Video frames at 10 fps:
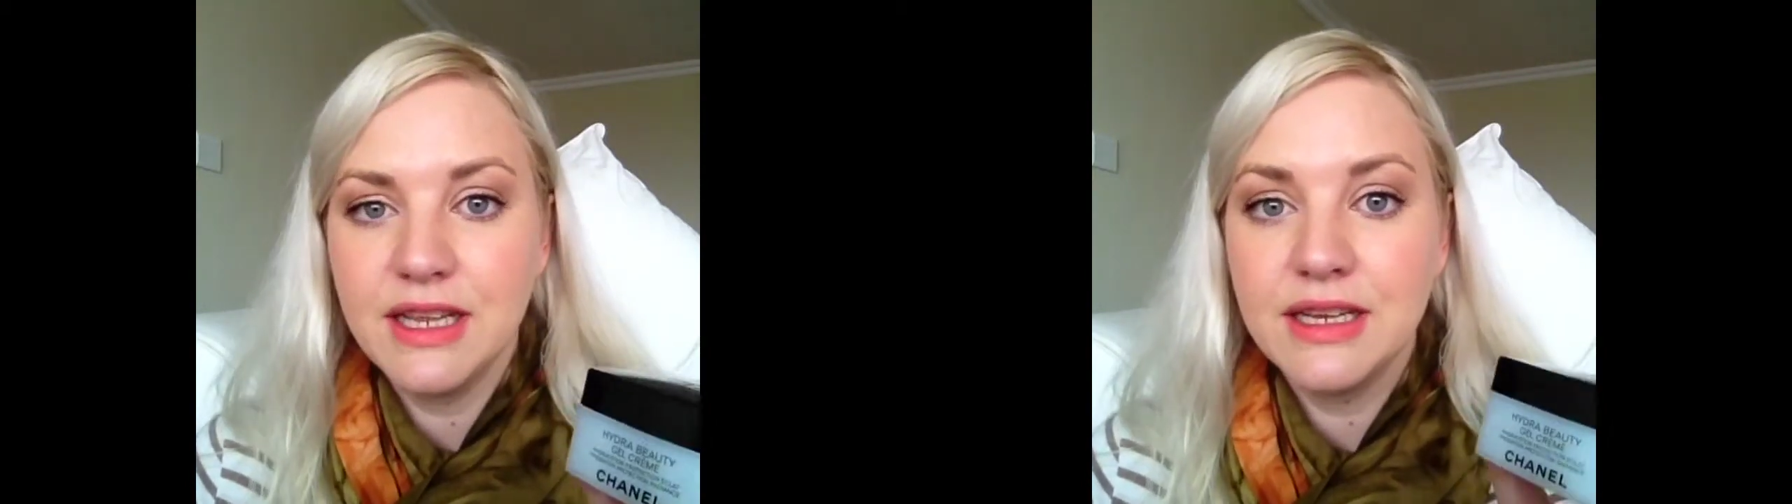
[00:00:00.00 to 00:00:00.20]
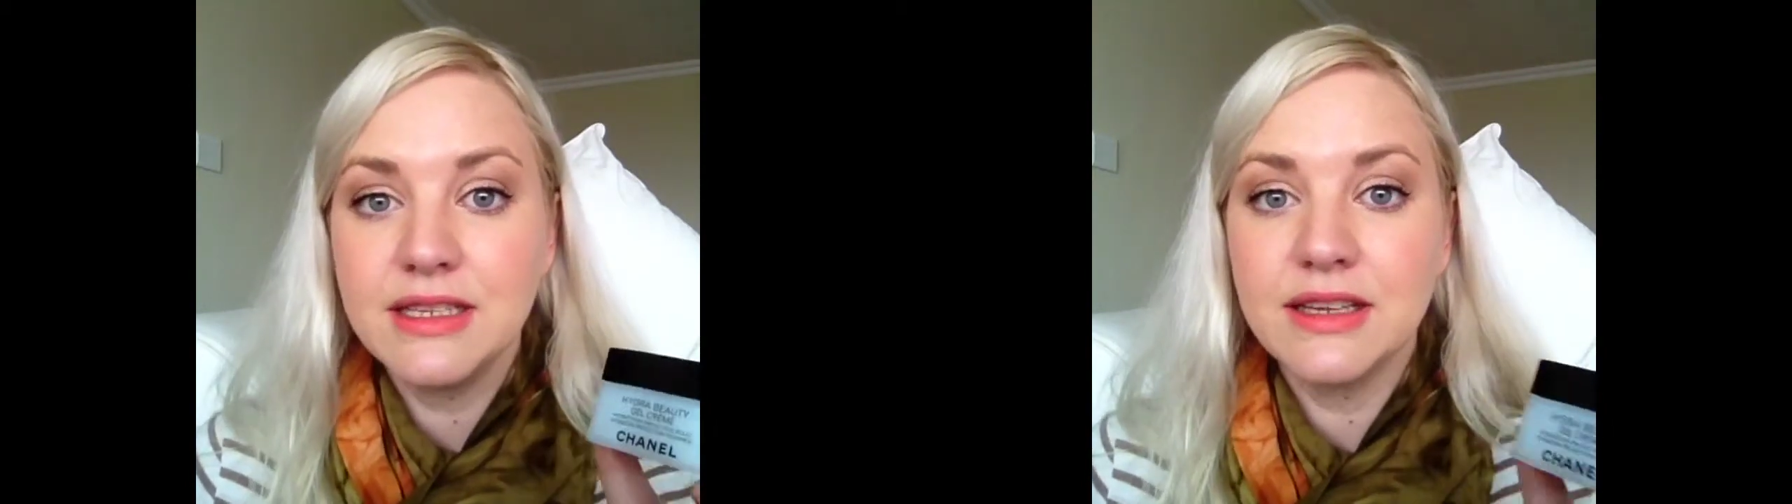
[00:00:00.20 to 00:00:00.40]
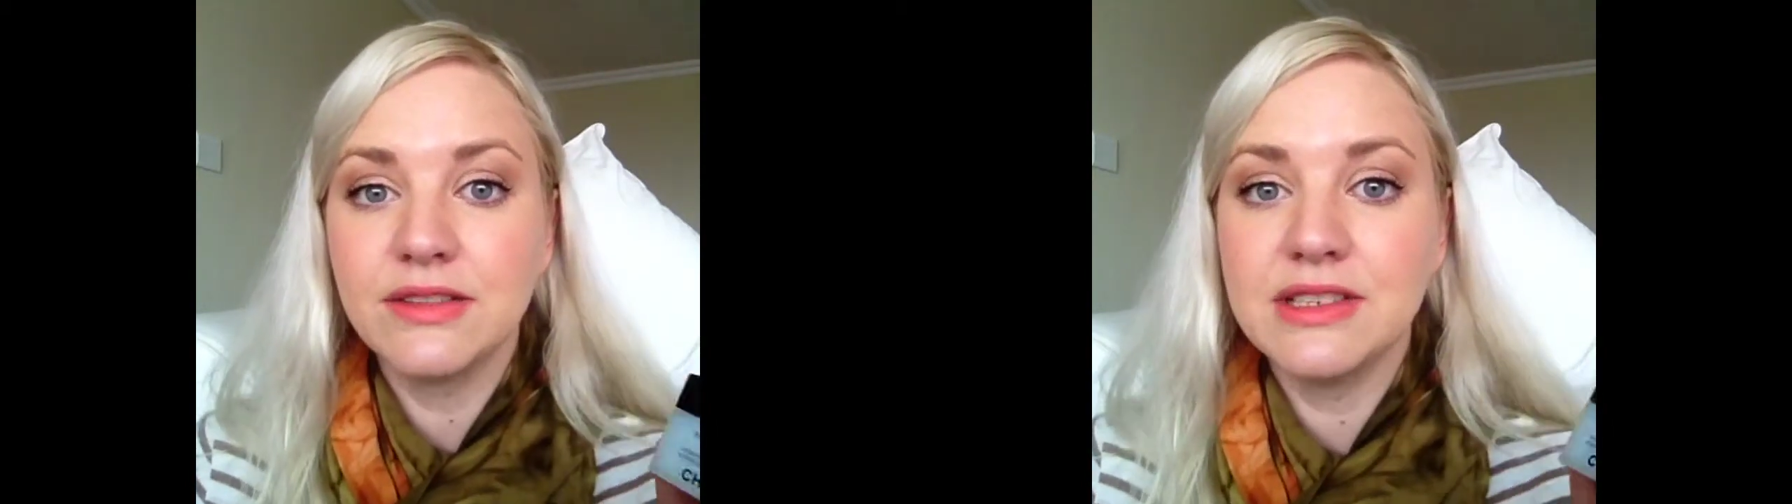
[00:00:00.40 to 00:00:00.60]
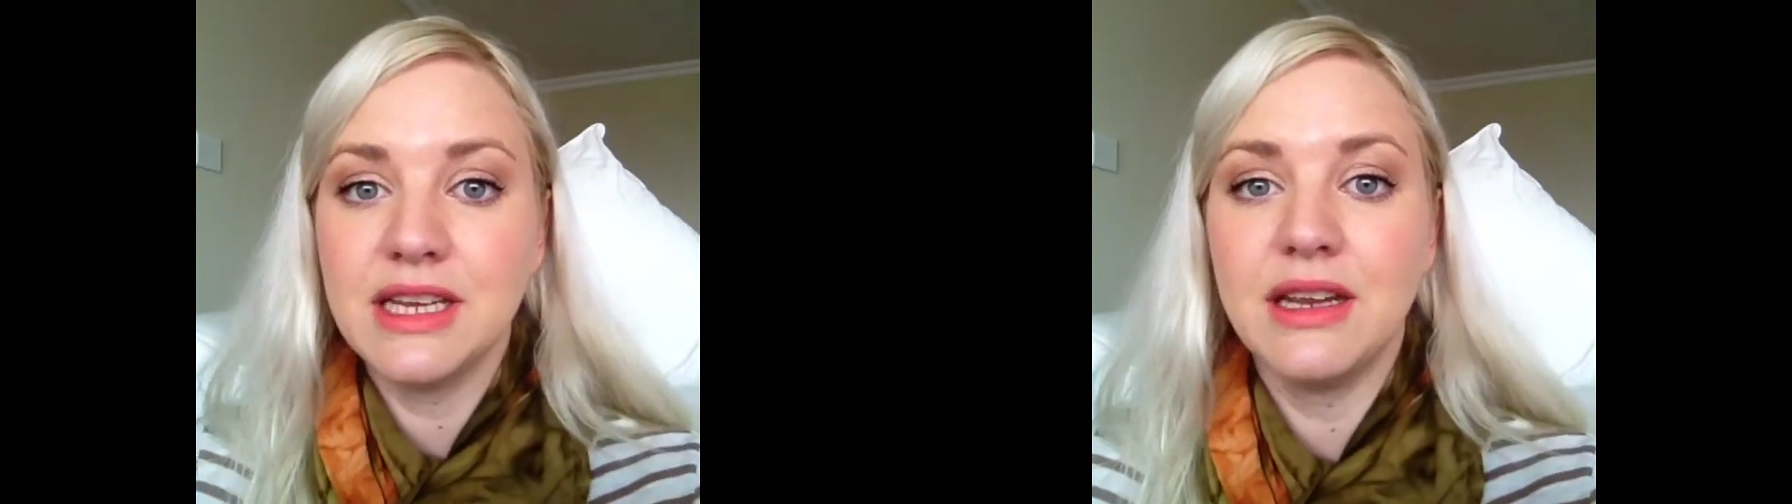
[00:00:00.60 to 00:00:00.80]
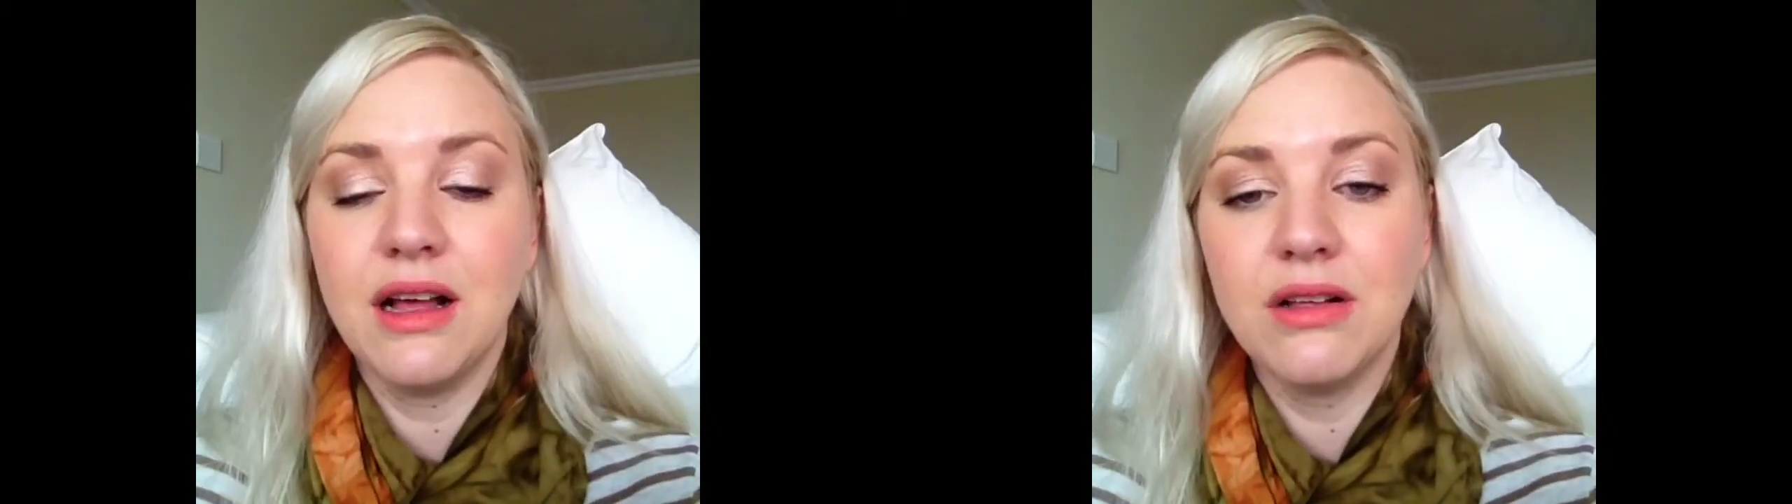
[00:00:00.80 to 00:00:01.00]
and it does
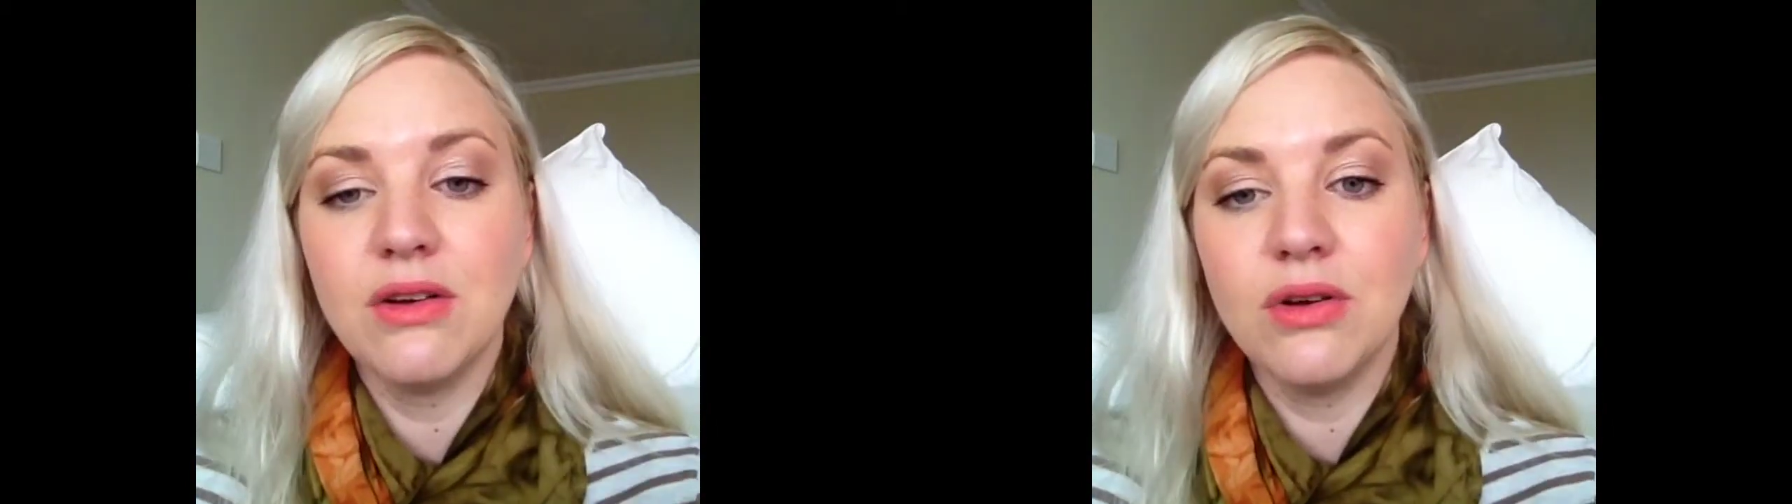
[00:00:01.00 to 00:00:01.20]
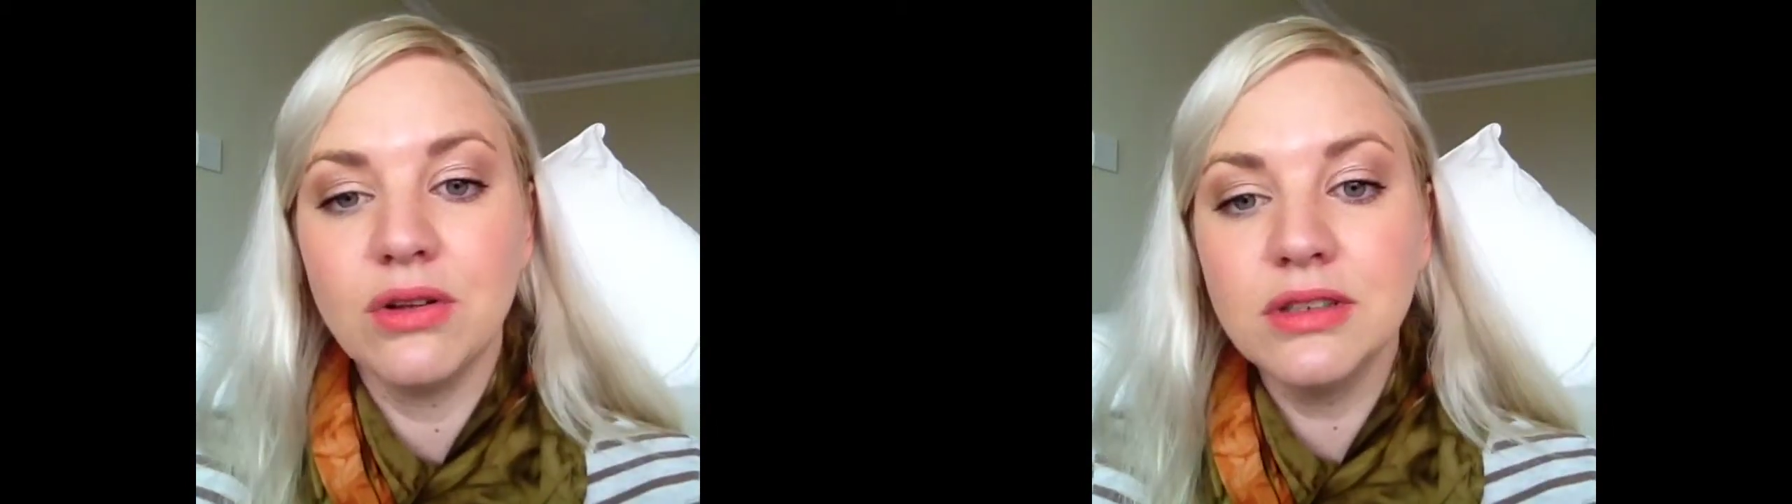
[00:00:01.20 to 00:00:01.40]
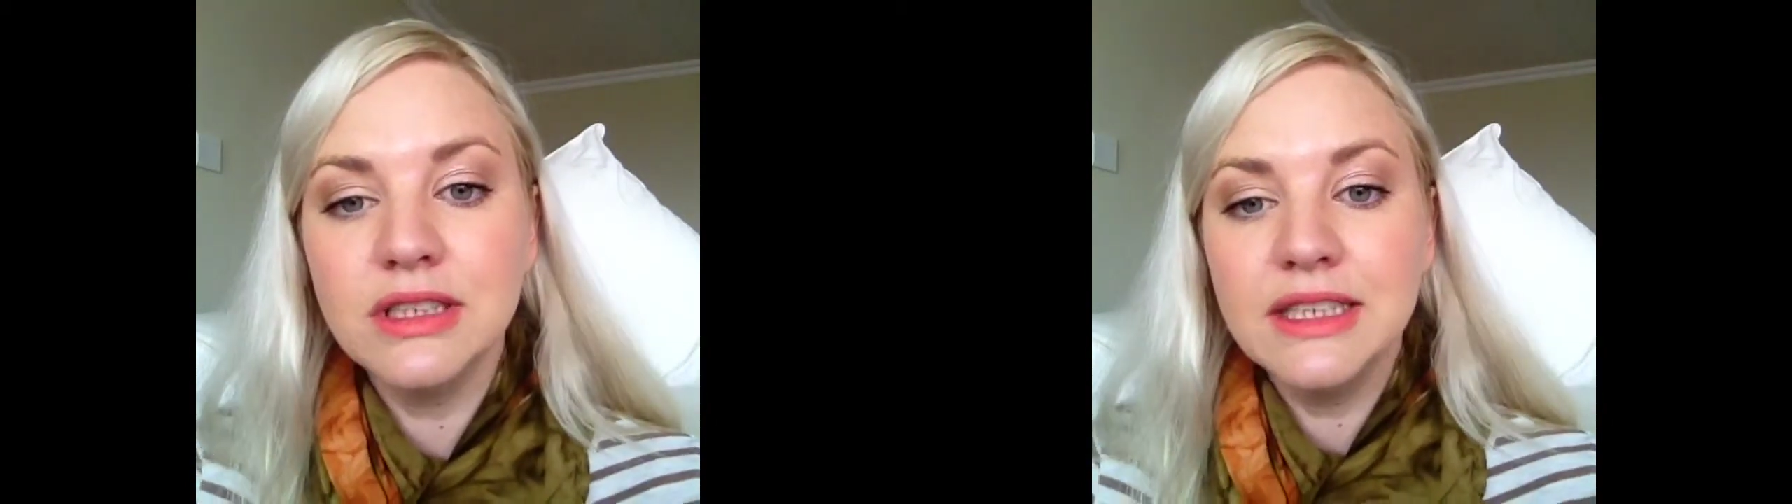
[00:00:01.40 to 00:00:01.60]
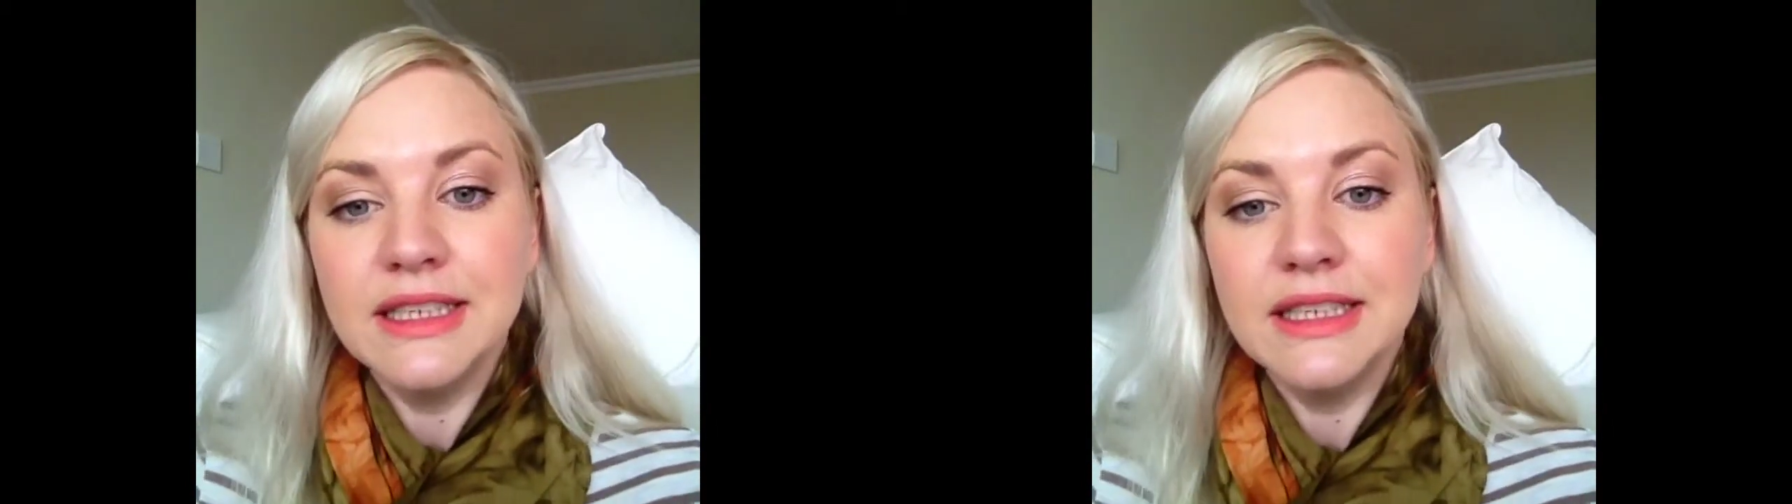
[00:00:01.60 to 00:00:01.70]
contain alcohol,